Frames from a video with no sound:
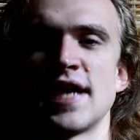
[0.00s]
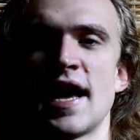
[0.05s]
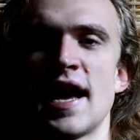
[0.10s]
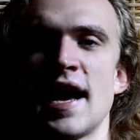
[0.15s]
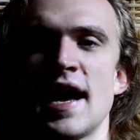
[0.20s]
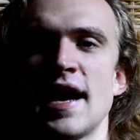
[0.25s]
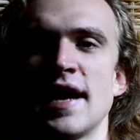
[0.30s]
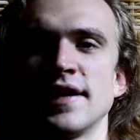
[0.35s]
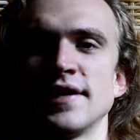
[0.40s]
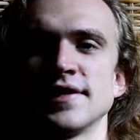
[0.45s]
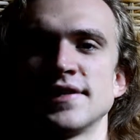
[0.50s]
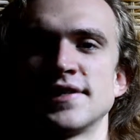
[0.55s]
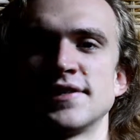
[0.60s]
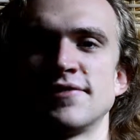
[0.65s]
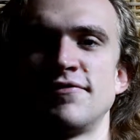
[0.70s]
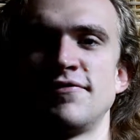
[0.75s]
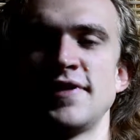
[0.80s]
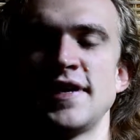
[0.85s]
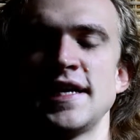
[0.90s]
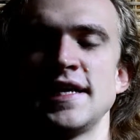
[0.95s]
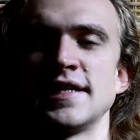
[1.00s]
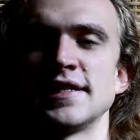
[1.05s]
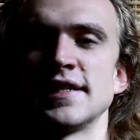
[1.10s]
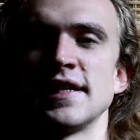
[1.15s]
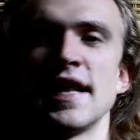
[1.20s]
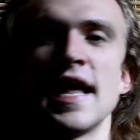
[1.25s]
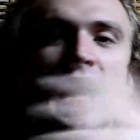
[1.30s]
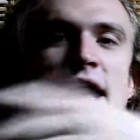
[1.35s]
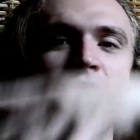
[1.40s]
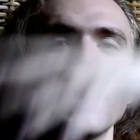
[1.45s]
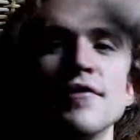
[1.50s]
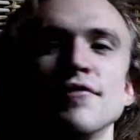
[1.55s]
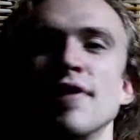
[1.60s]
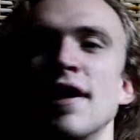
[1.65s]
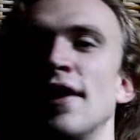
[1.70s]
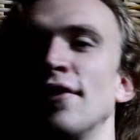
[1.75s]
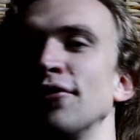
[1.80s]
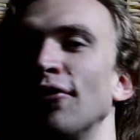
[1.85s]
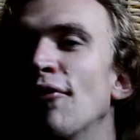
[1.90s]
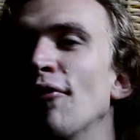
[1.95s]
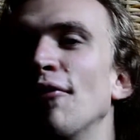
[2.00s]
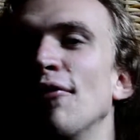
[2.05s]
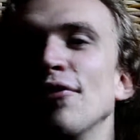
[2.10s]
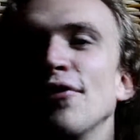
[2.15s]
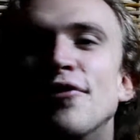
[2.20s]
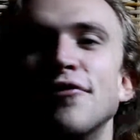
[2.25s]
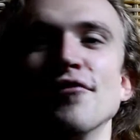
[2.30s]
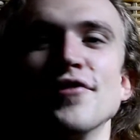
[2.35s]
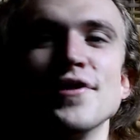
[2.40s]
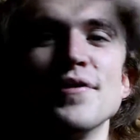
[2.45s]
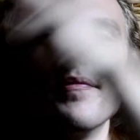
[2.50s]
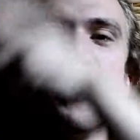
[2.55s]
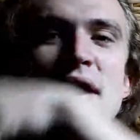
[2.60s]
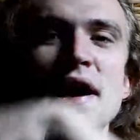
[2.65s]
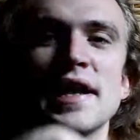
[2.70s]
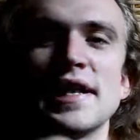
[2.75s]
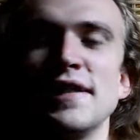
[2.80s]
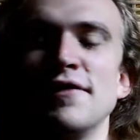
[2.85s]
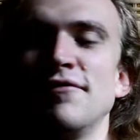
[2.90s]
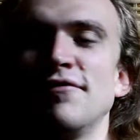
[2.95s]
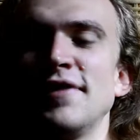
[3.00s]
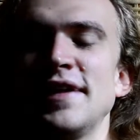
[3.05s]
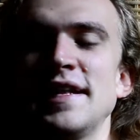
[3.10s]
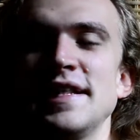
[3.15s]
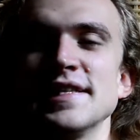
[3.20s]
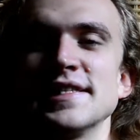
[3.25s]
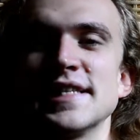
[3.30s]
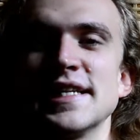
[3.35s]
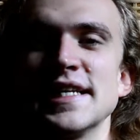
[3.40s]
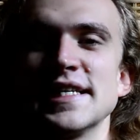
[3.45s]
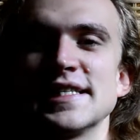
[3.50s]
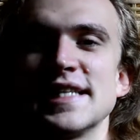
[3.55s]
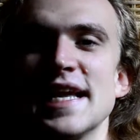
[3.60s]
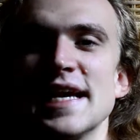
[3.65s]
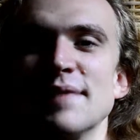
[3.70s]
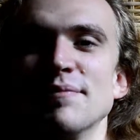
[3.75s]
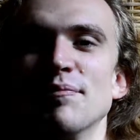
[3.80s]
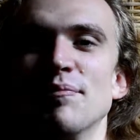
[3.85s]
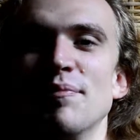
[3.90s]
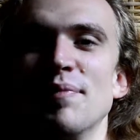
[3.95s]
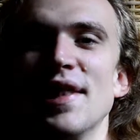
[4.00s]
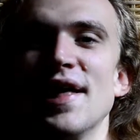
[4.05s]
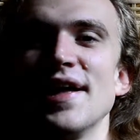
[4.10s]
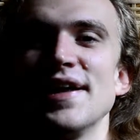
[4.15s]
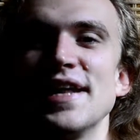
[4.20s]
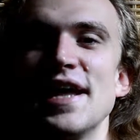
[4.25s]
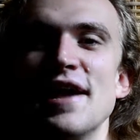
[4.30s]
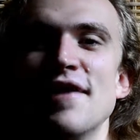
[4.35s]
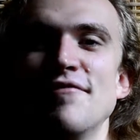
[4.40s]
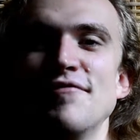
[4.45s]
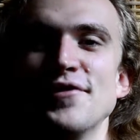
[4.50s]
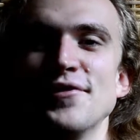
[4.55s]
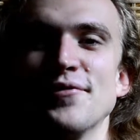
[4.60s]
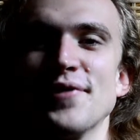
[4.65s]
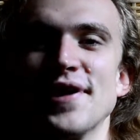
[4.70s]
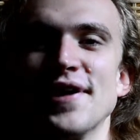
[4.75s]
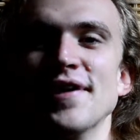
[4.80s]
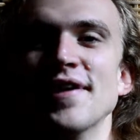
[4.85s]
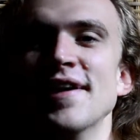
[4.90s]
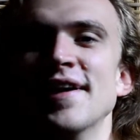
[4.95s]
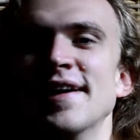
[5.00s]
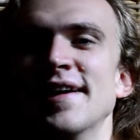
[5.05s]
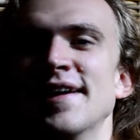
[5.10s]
hands, feet lying around all over the battlefields, and it's like blood everywhere.